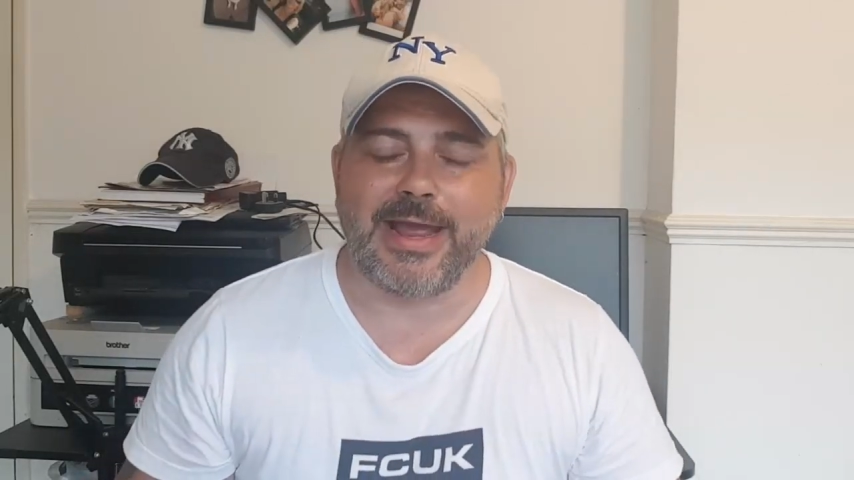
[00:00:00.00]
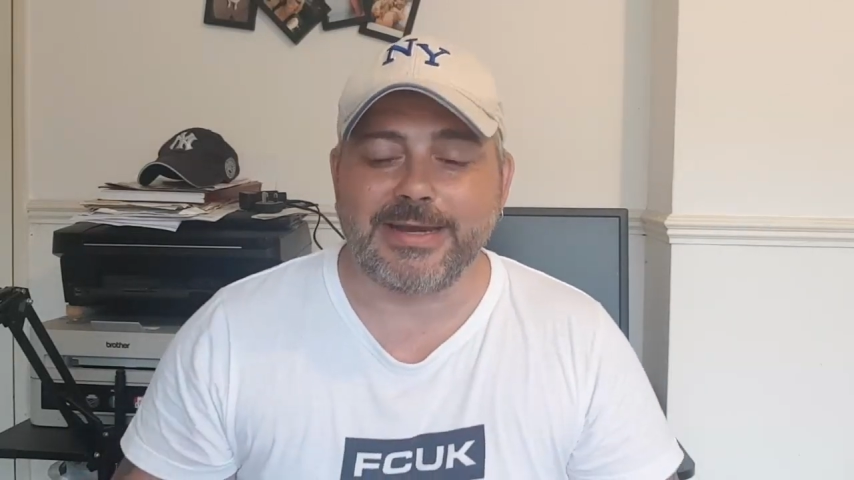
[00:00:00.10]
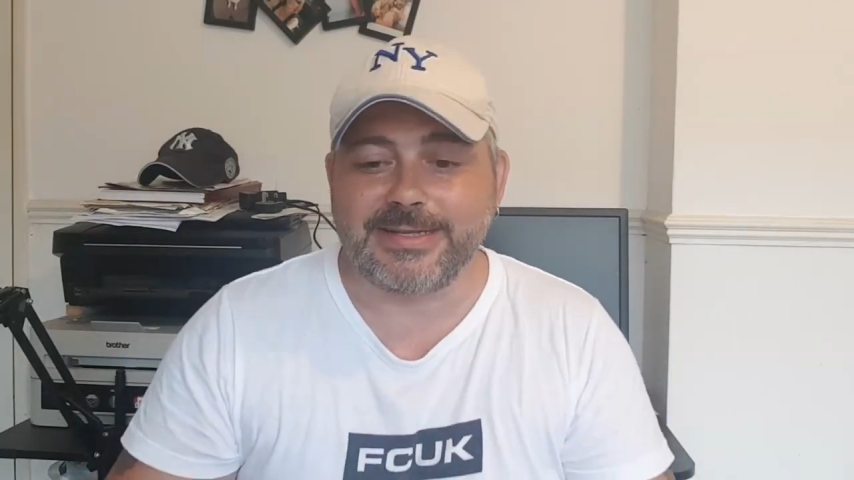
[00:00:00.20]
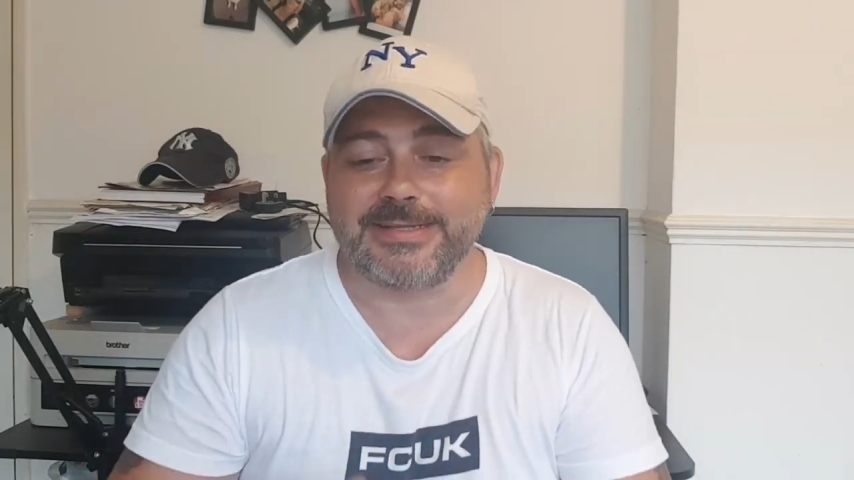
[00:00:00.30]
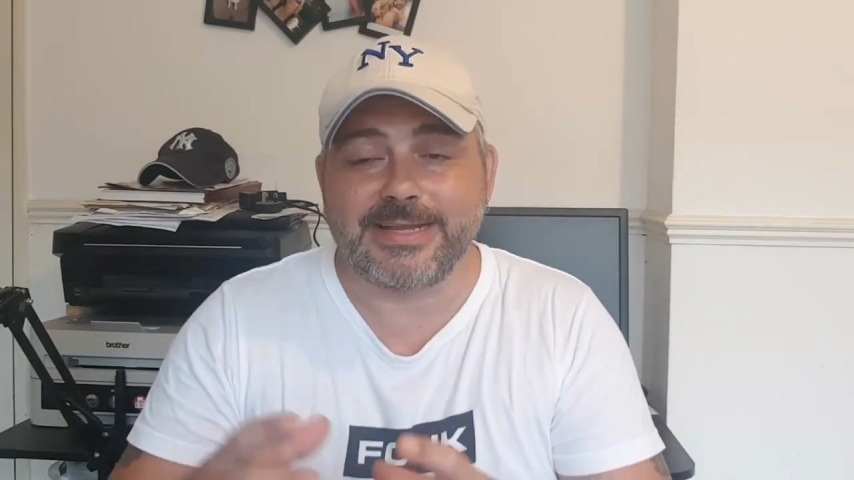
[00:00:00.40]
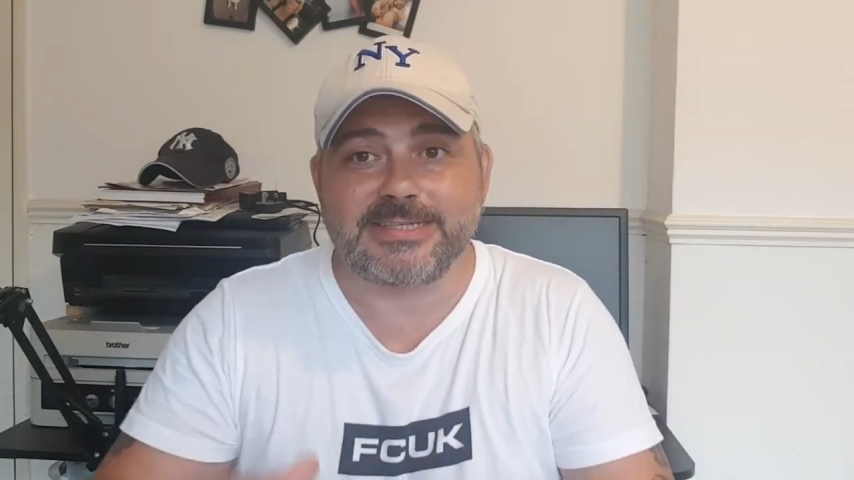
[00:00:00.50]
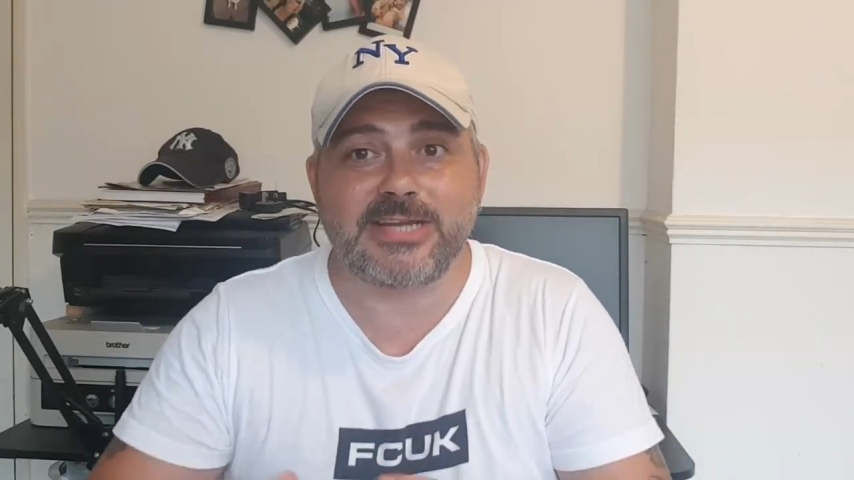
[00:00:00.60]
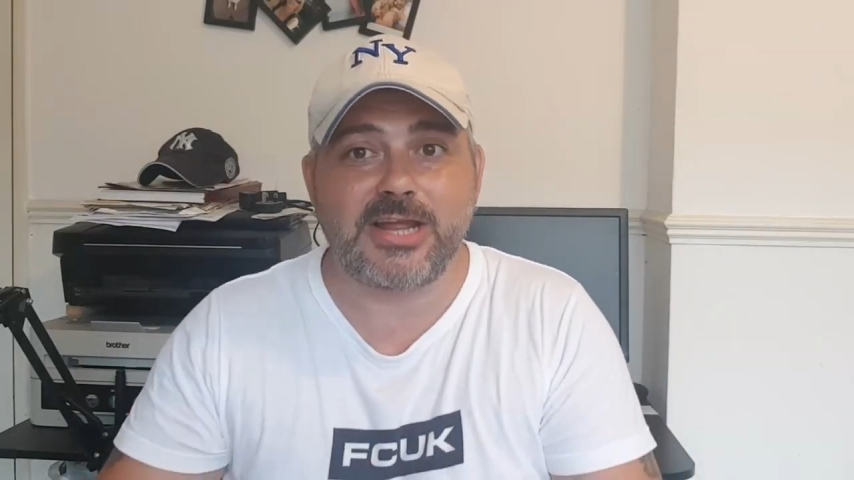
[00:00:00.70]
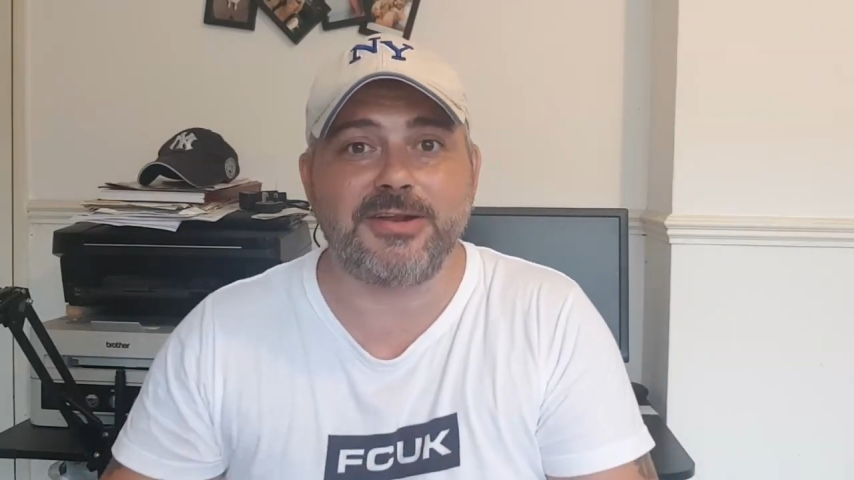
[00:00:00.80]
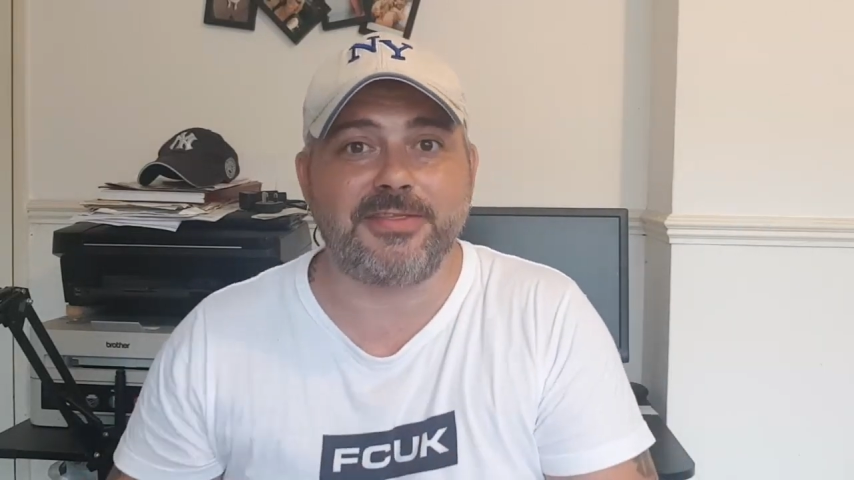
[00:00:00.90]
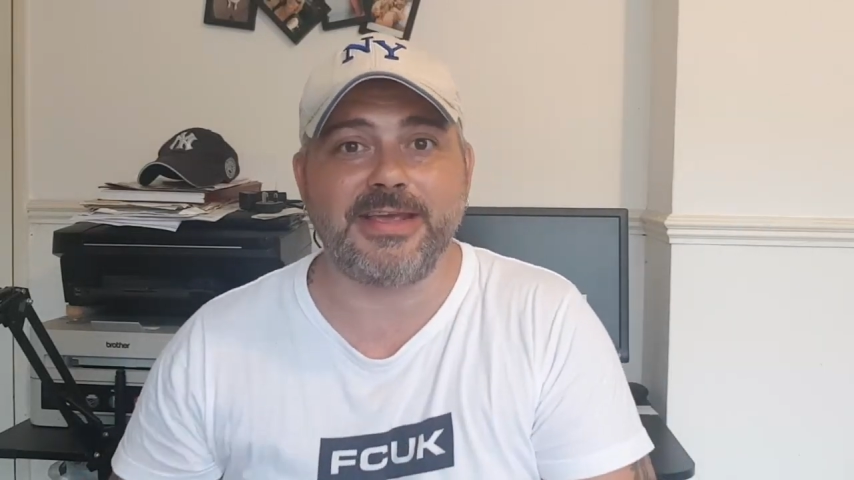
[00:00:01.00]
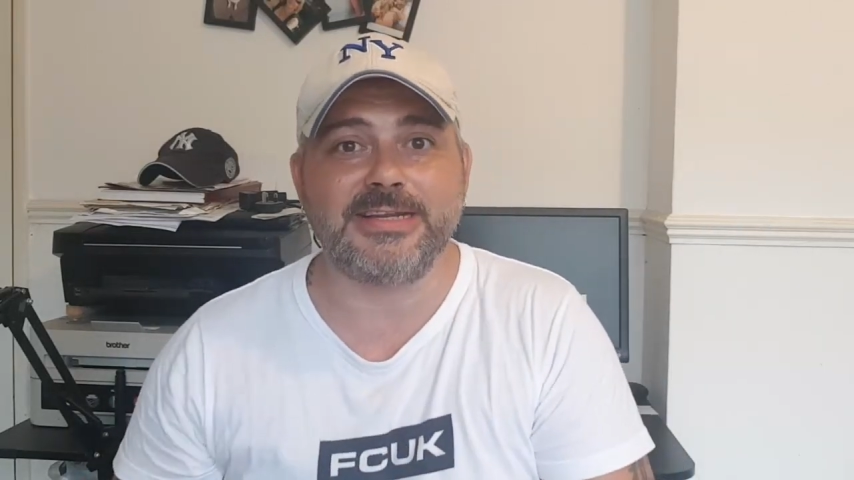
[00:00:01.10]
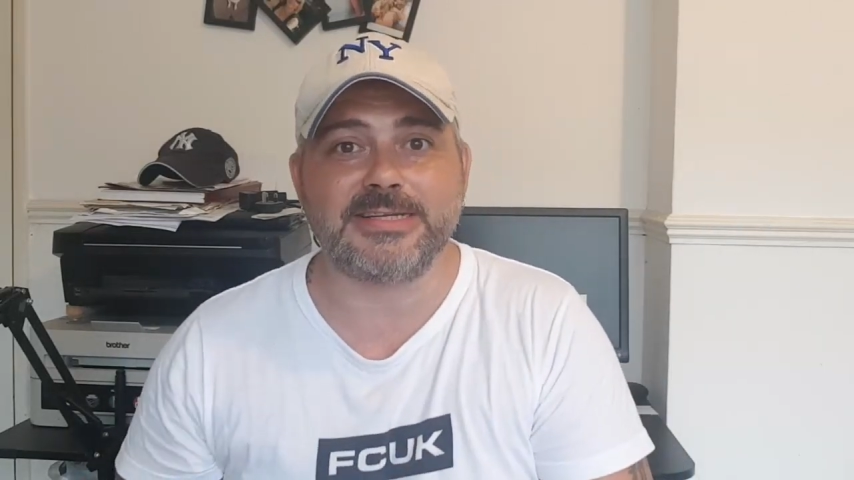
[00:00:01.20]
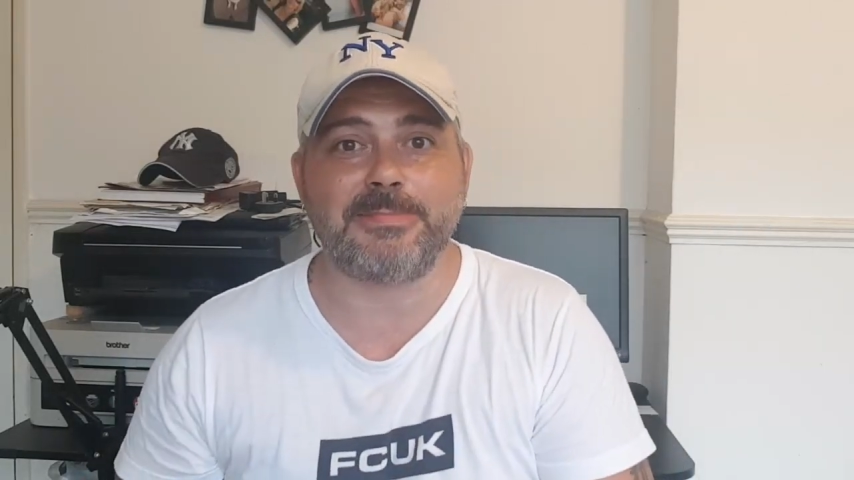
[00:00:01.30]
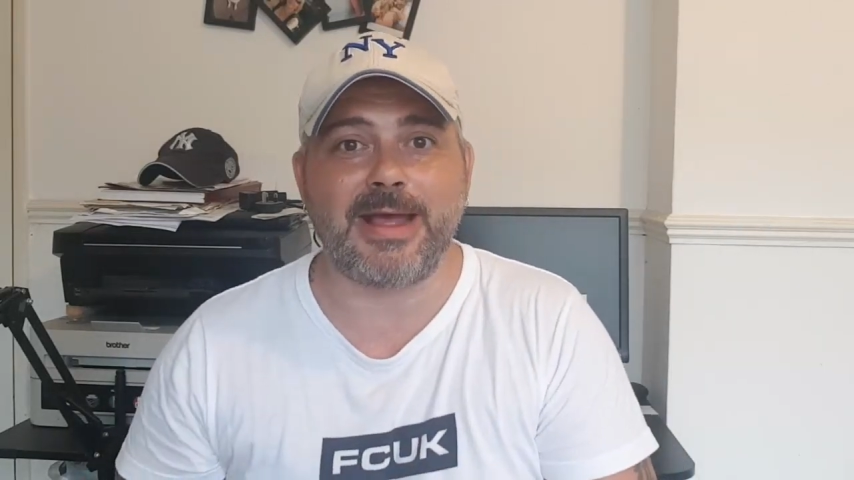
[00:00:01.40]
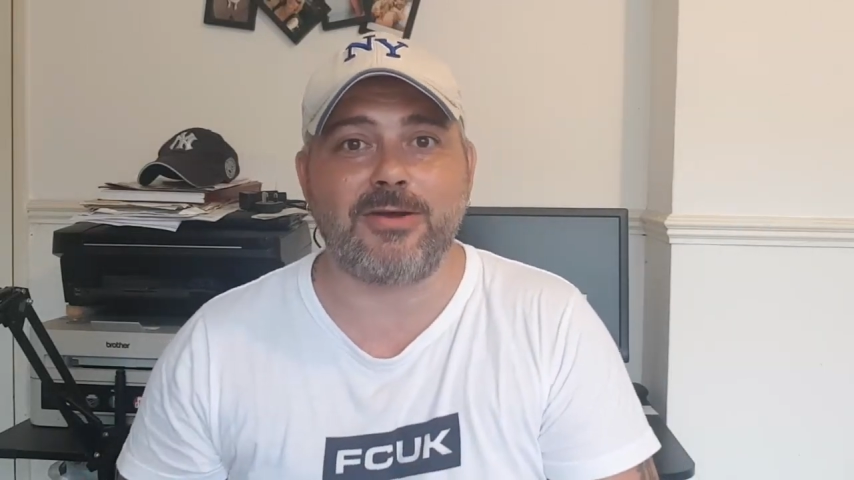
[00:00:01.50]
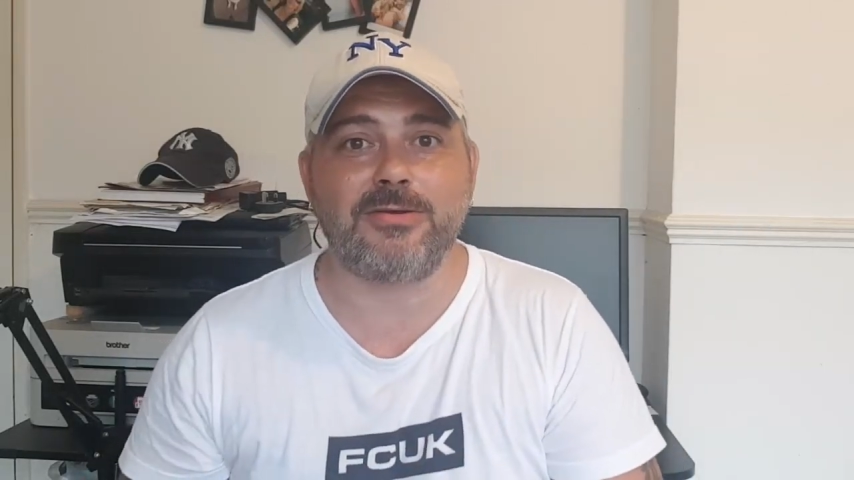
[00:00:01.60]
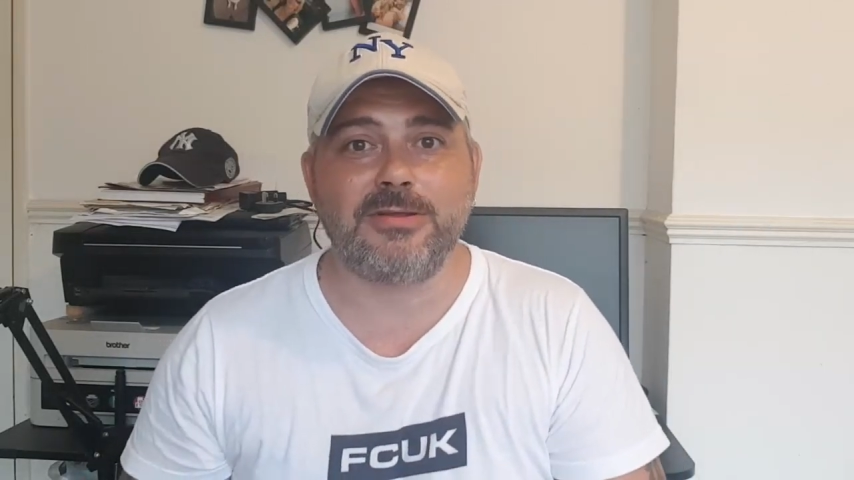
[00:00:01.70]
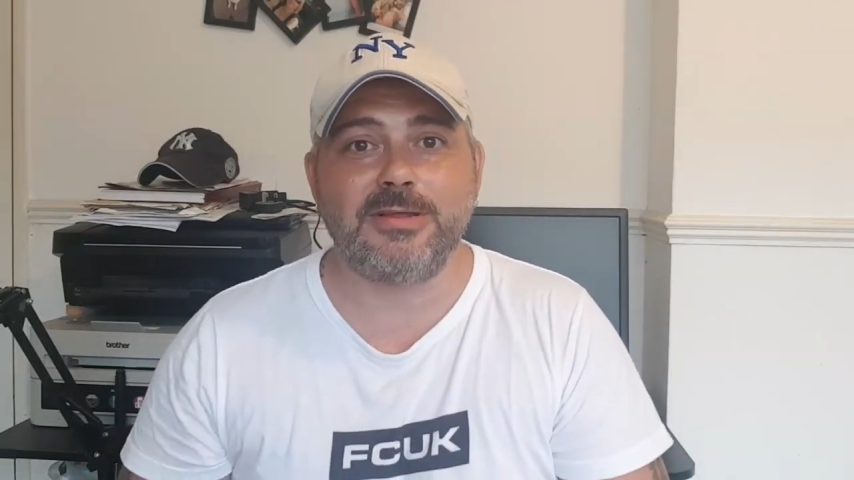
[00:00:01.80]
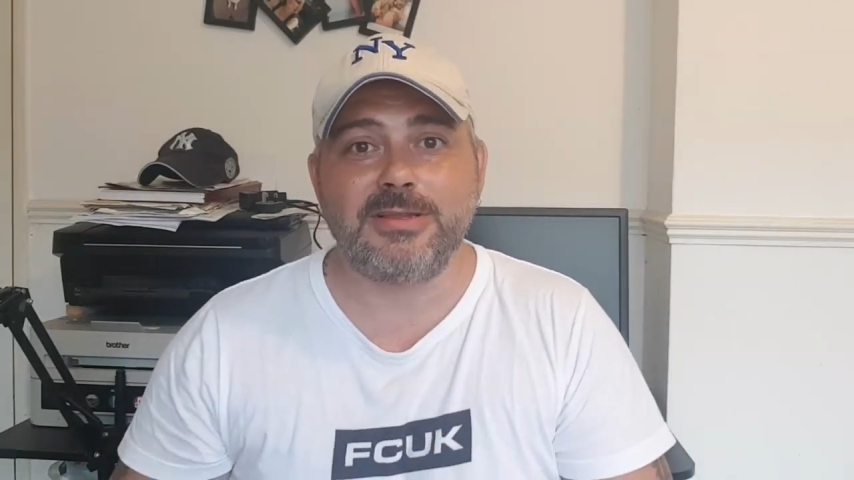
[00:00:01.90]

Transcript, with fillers: And there's certain things about